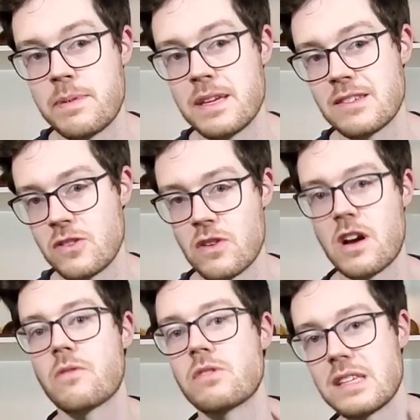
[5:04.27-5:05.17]
piece. So you're
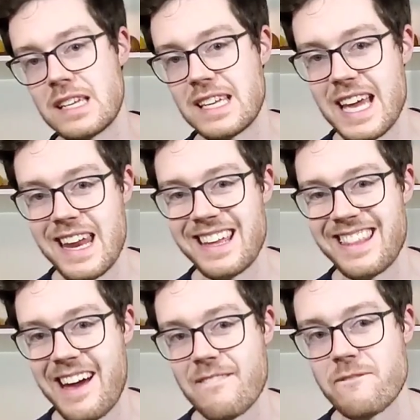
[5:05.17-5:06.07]
not really getting
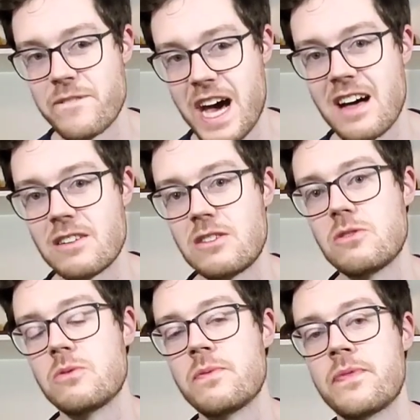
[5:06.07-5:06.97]
that
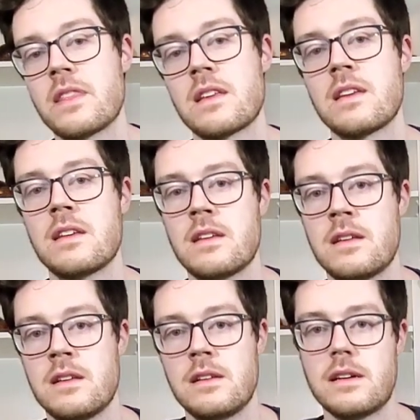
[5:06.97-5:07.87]
value.
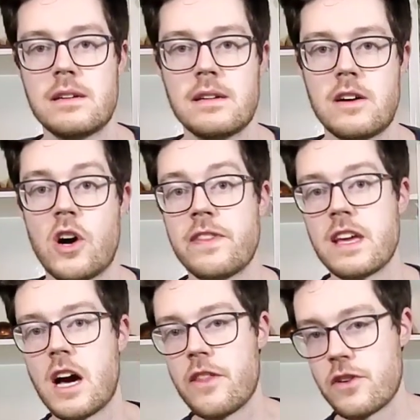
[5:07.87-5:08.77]
On
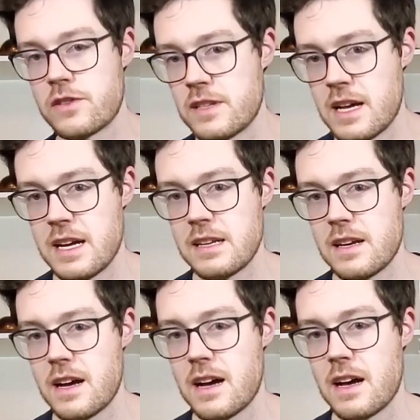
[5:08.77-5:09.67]
the other
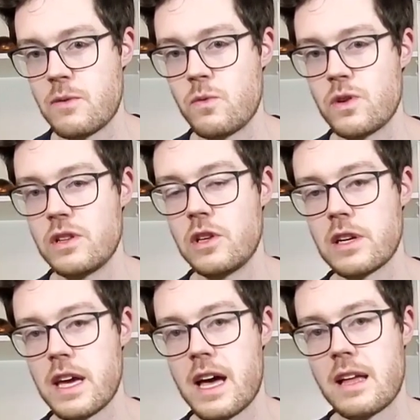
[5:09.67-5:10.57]
side, I would
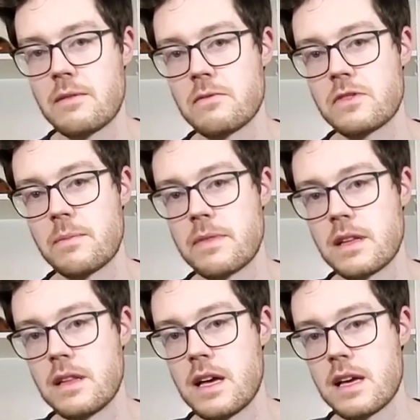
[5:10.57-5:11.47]
look at
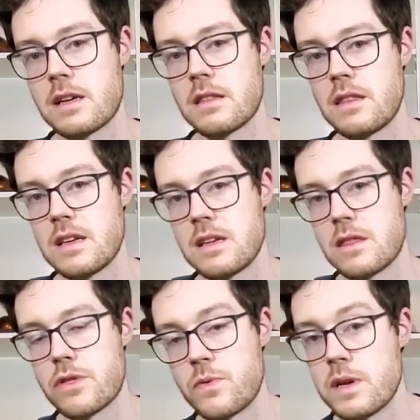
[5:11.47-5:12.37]
something like the
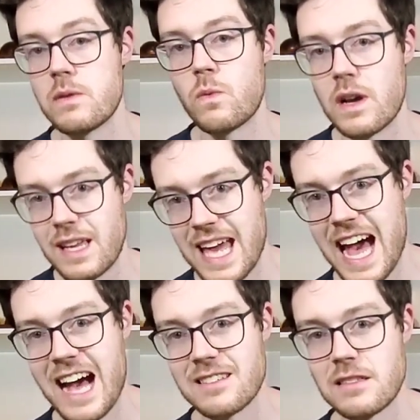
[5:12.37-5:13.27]
3-in-1
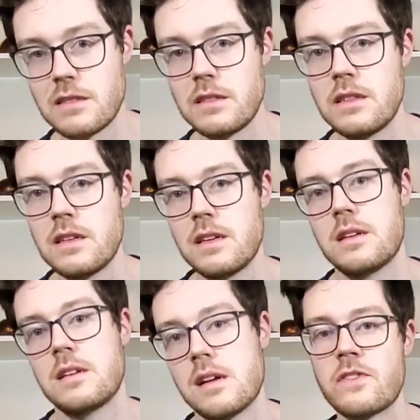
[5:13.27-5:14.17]
castle.
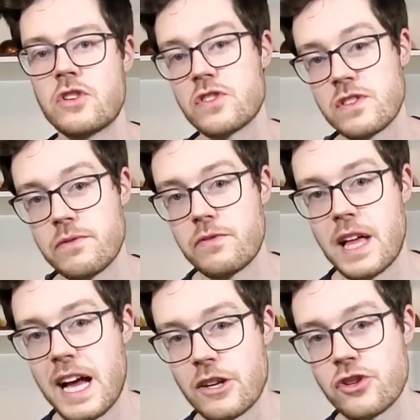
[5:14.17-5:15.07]
Even just the
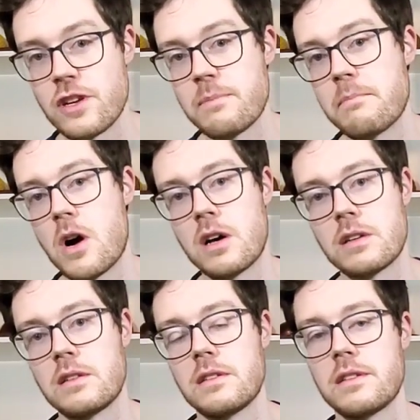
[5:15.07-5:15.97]
flagship
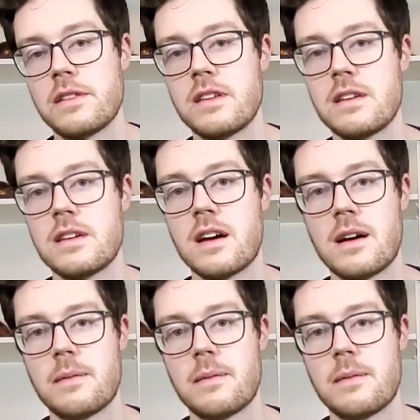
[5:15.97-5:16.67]
model, the